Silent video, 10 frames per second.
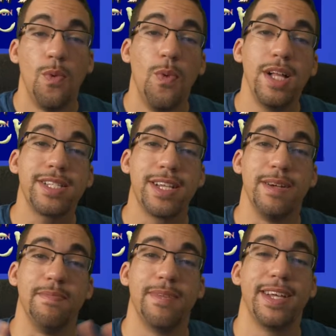
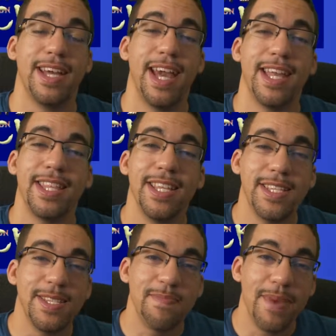Welcome, and
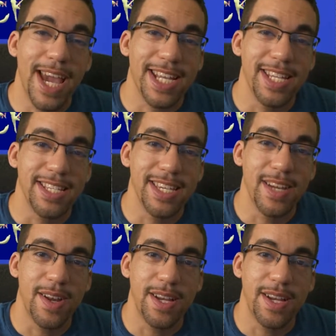this is Magnus here,